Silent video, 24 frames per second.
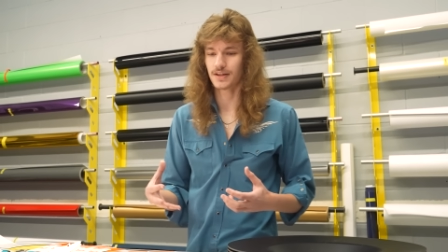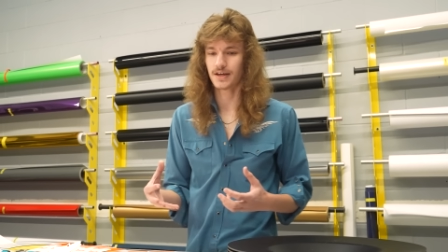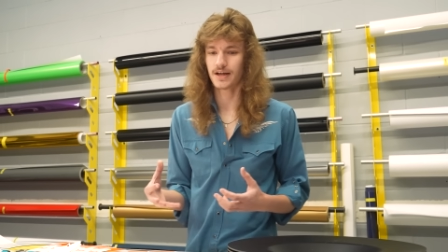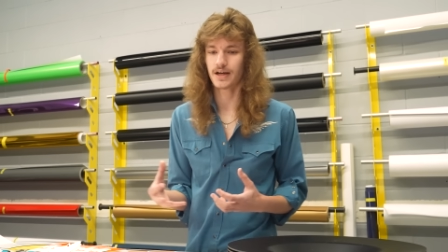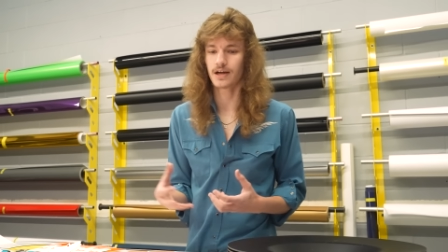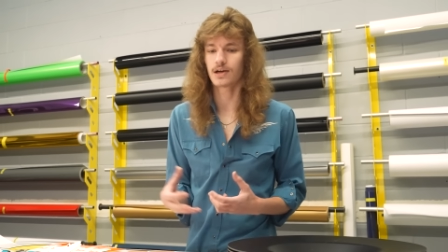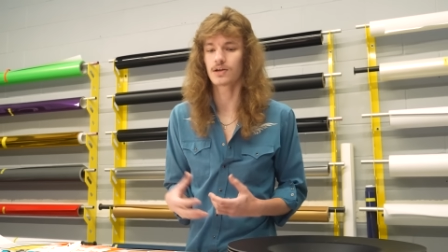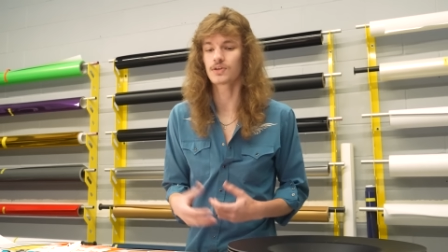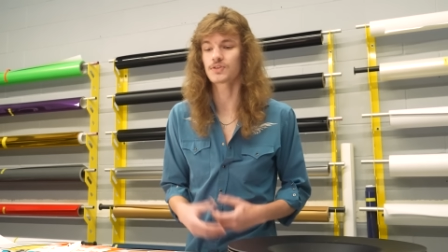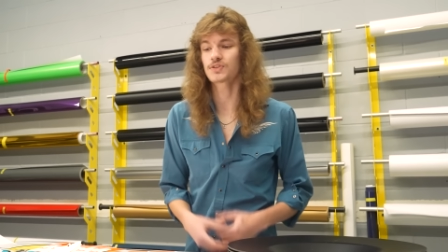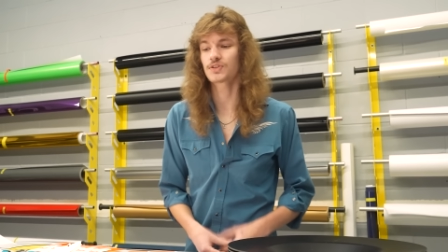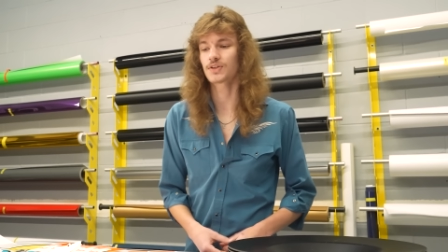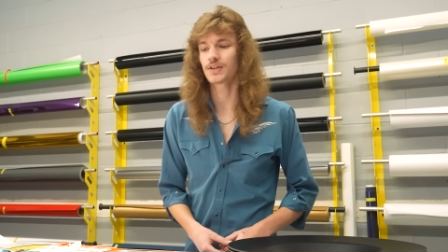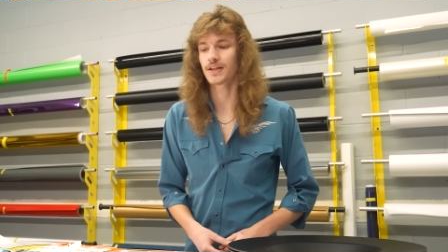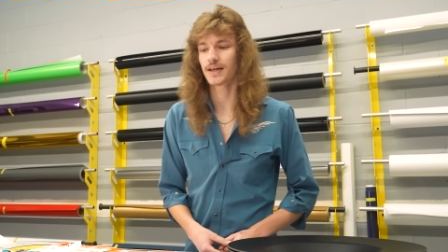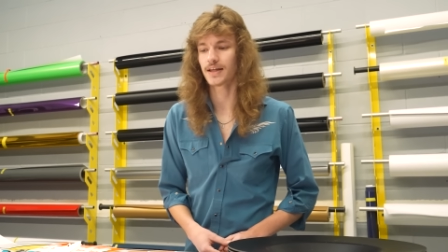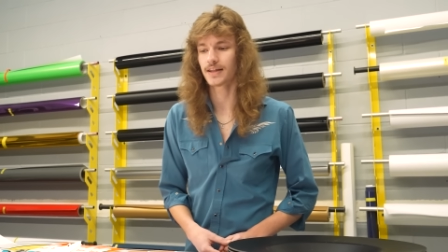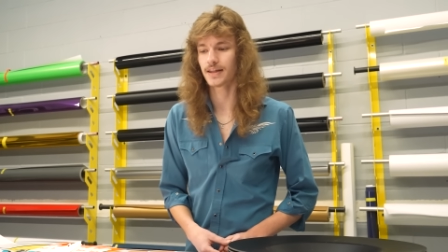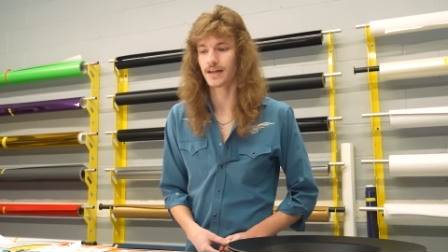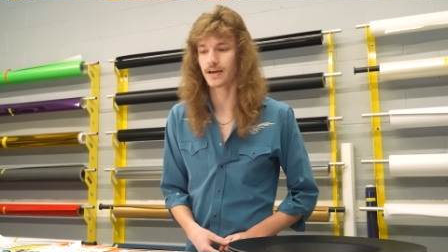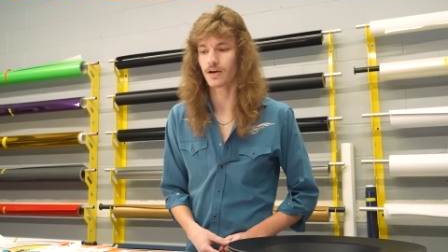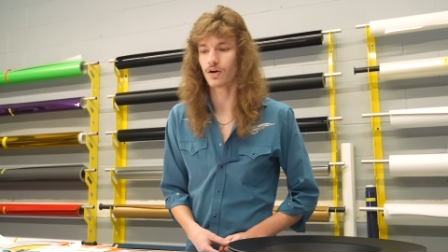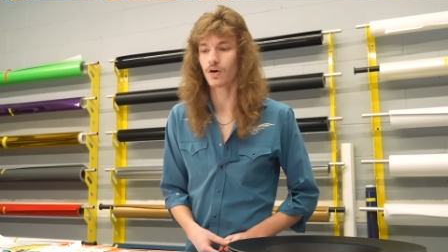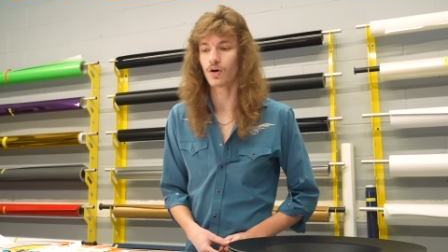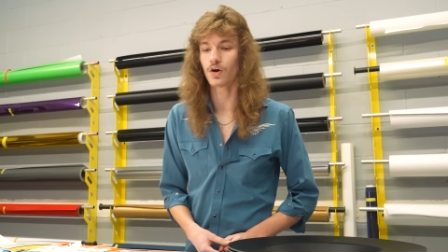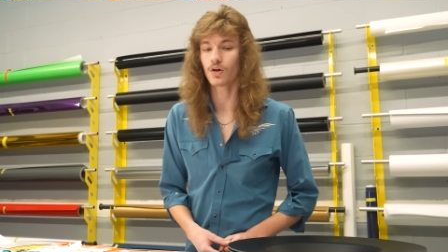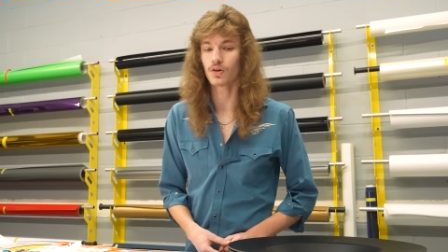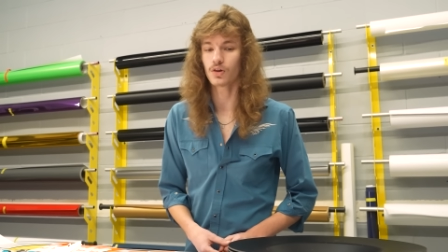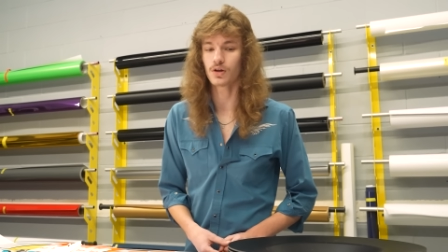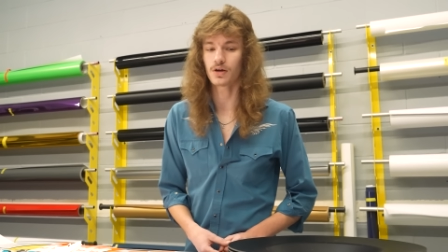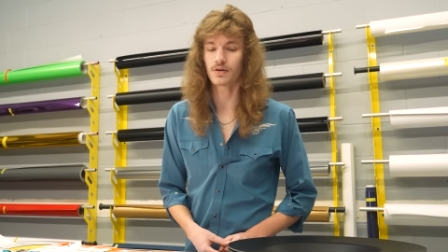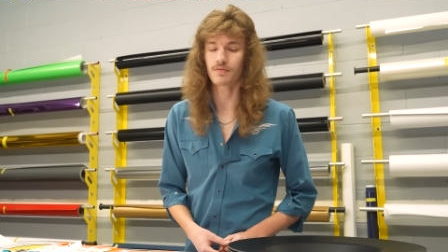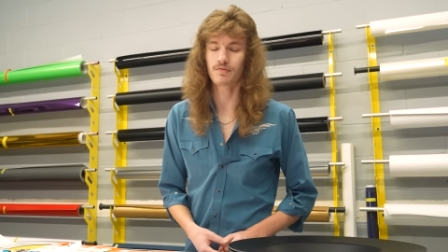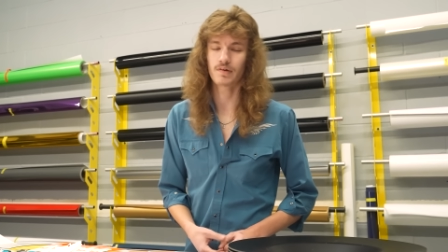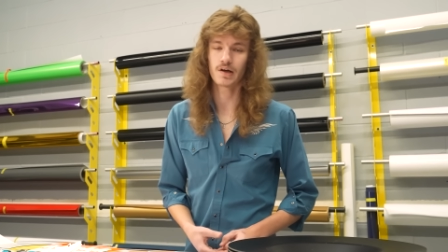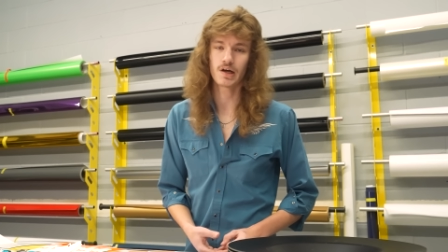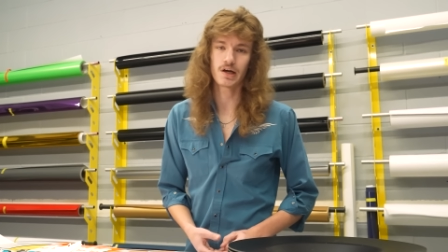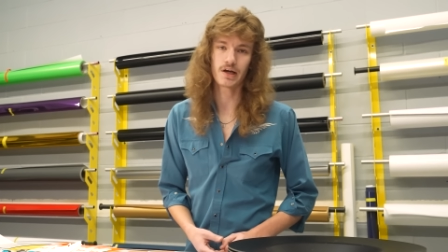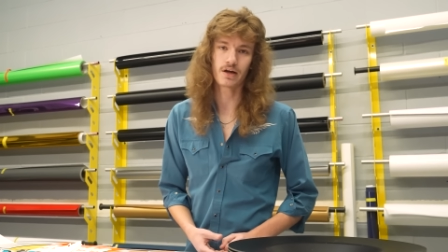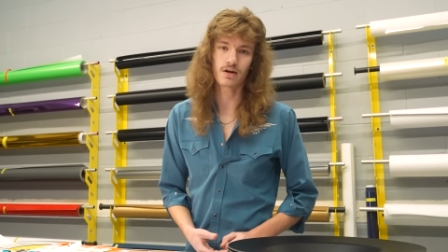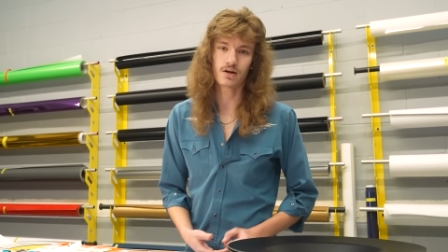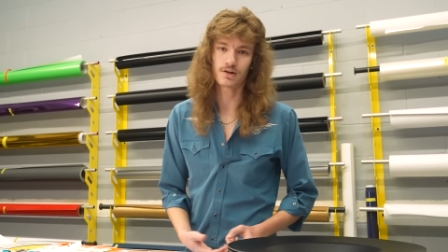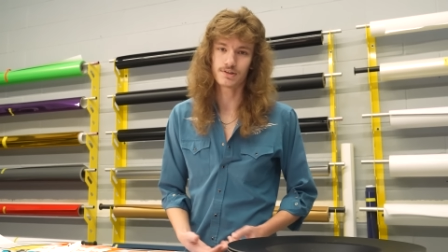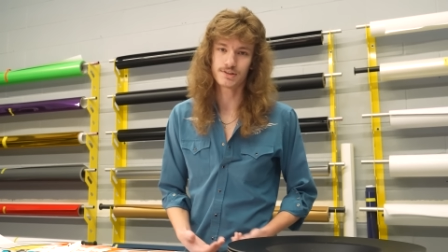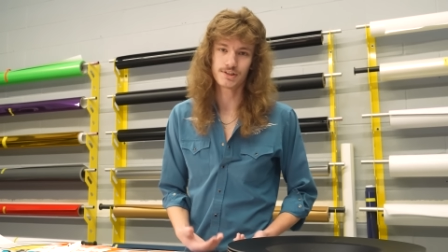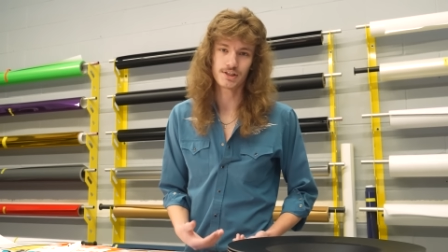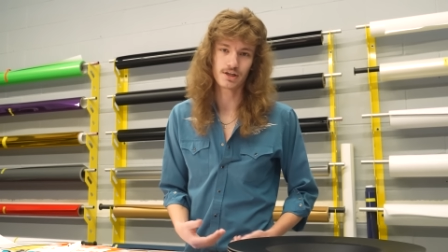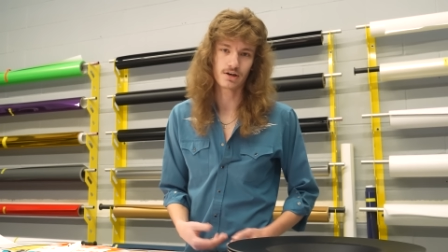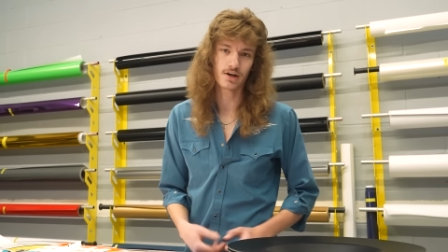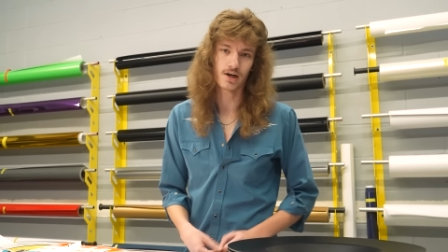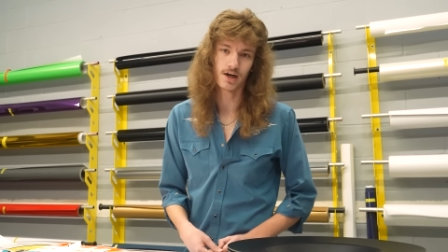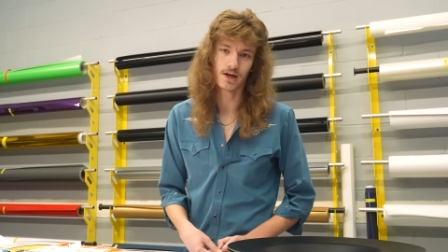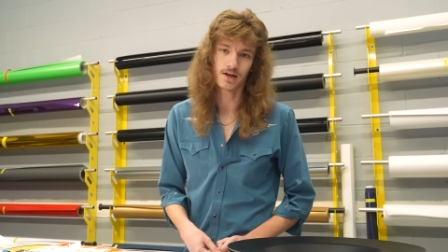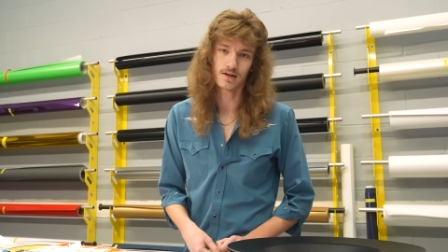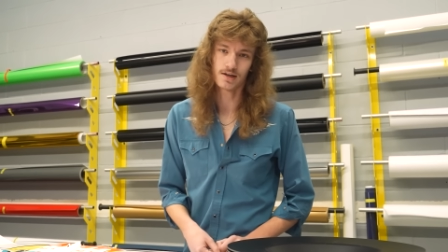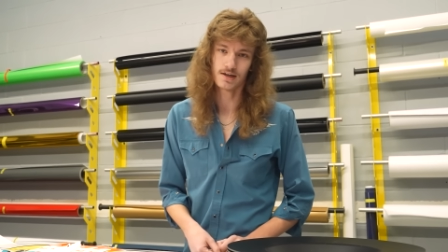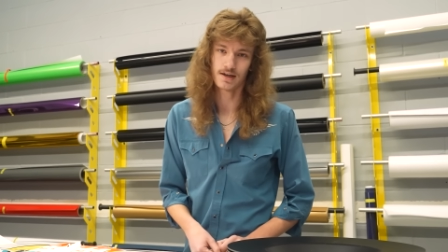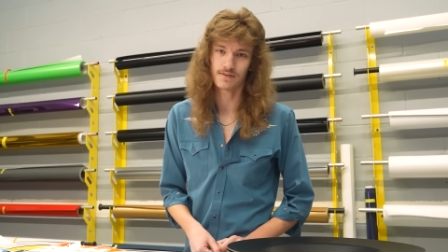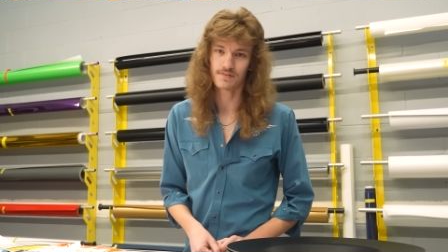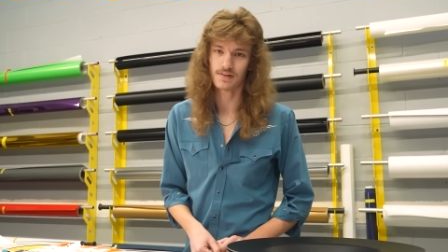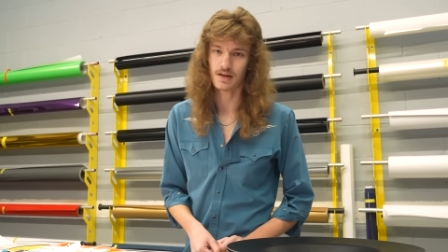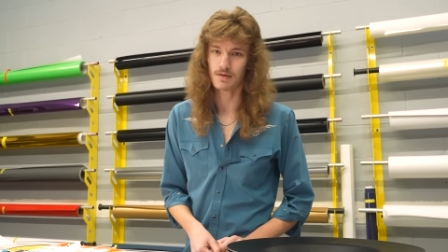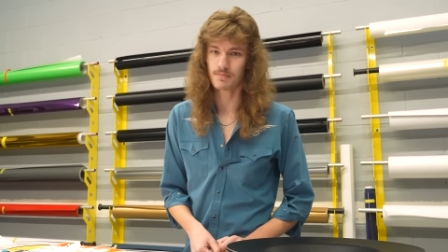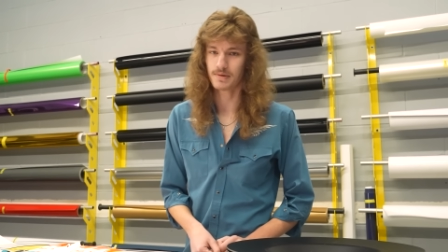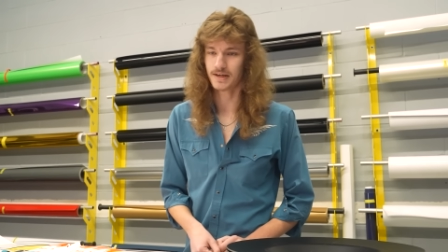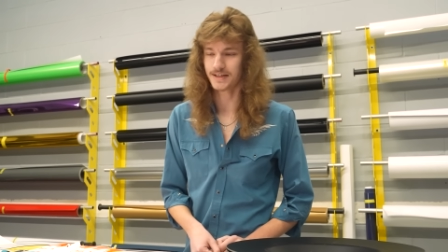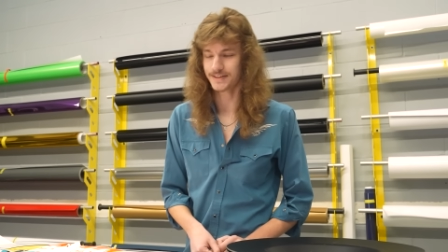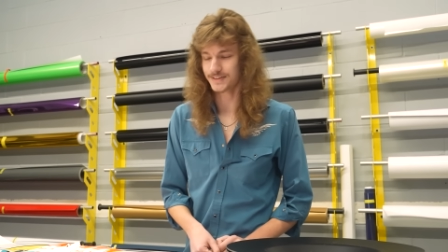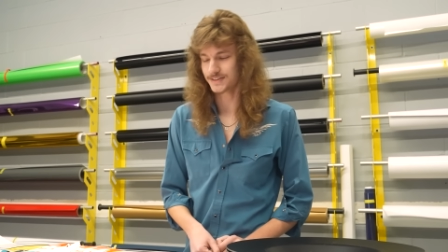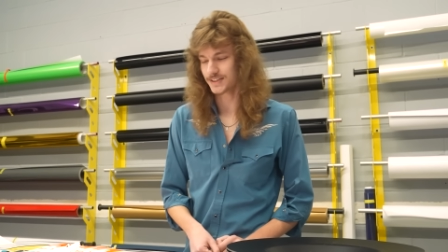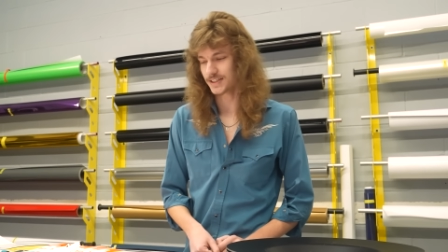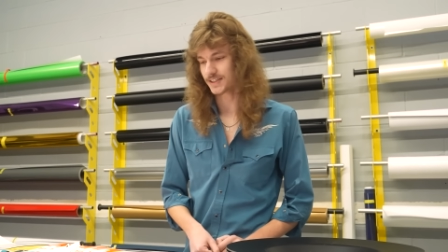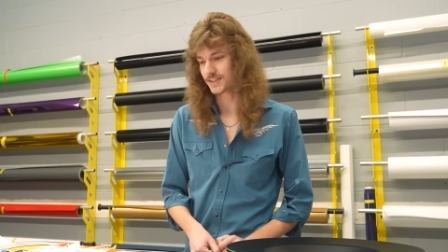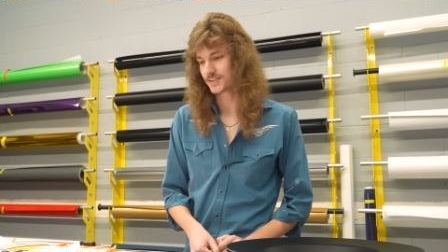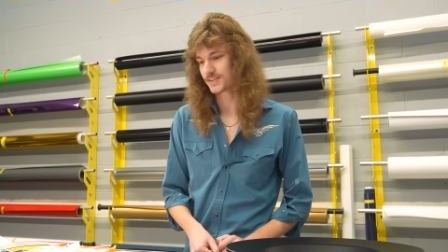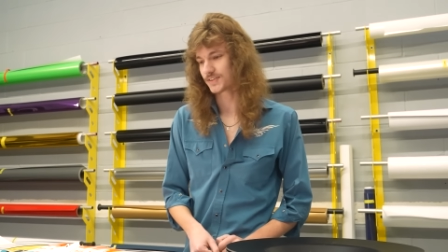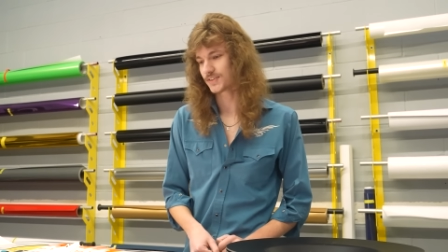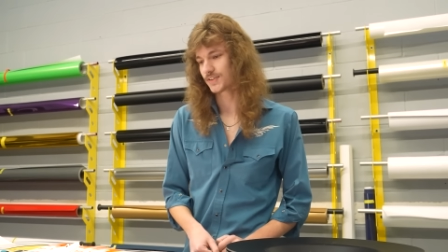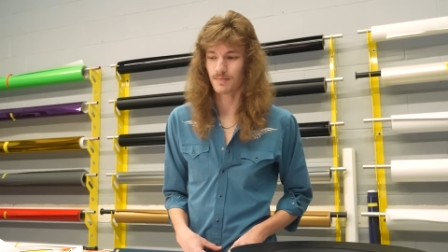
there so that they all look very RTR, if that makes sense.